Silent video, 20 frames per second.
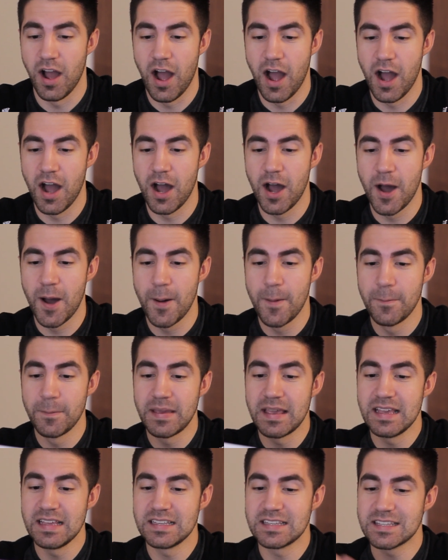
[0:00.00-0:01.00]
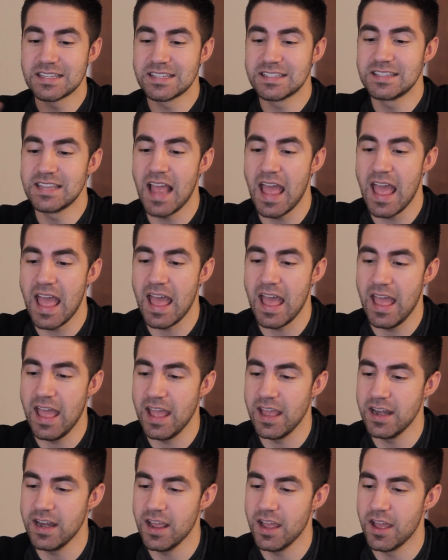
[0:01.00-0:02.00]
Um, he
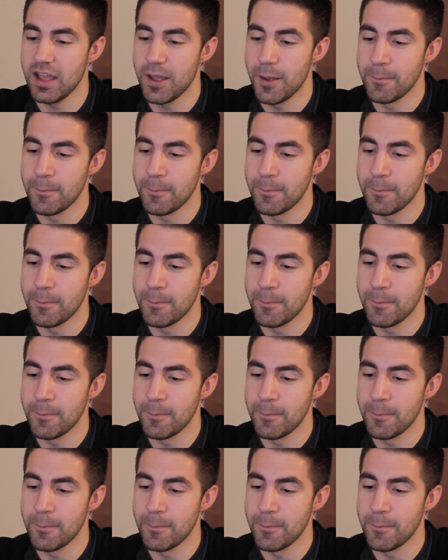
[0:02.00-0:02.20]
said,